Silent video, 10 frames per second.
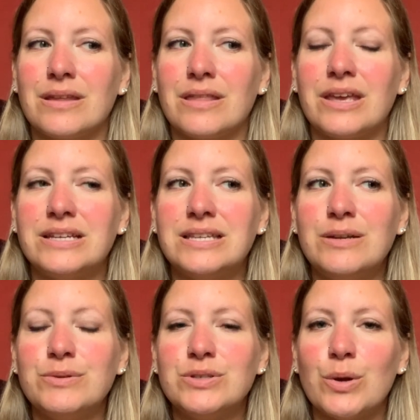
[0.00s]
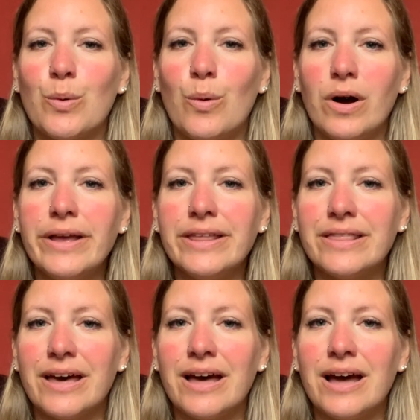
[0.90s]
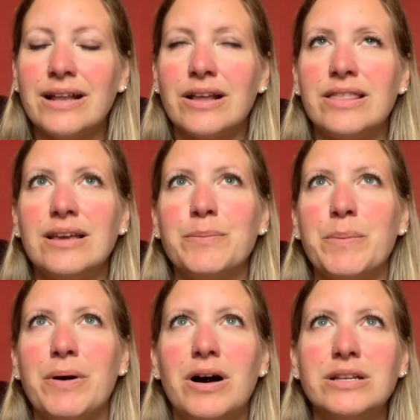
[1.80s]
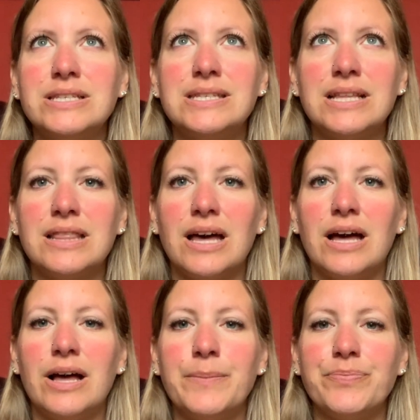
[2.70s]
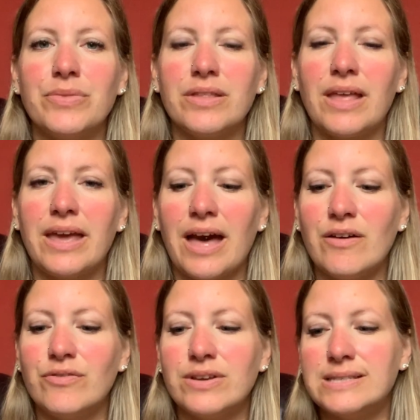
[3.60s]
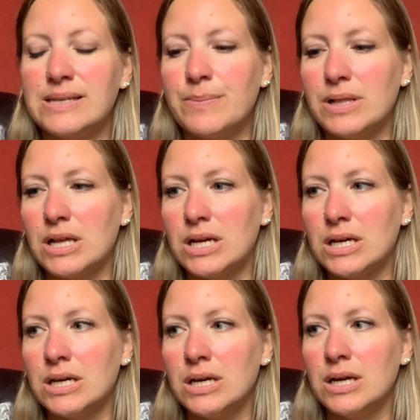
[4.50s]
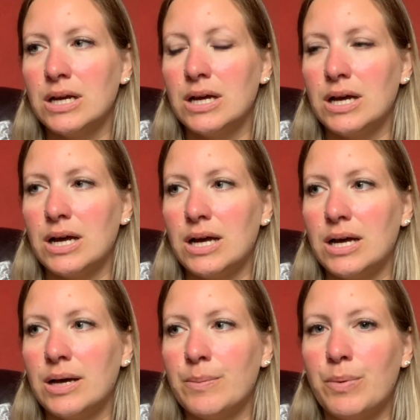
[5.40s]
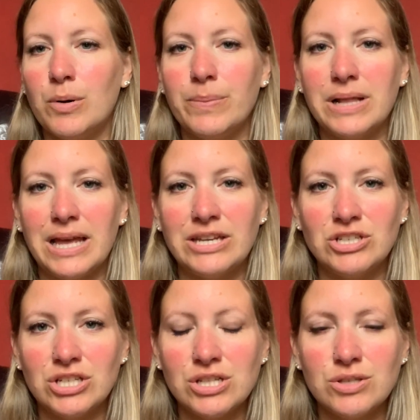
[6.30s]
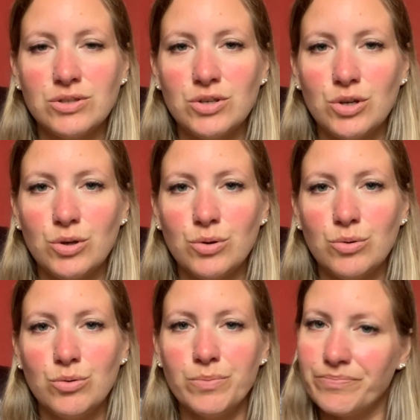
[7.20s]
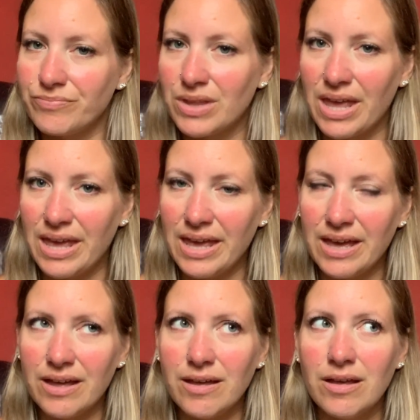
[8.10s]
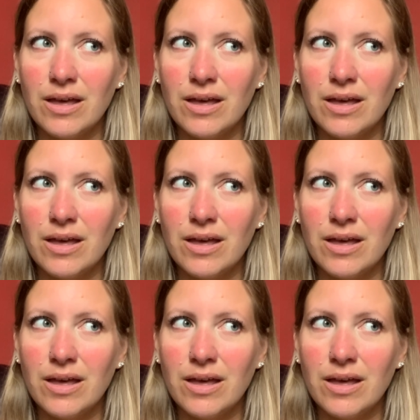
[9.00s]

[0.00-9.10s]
like I said, it was so quiet there, and I think my partner said that they have a similar population to here,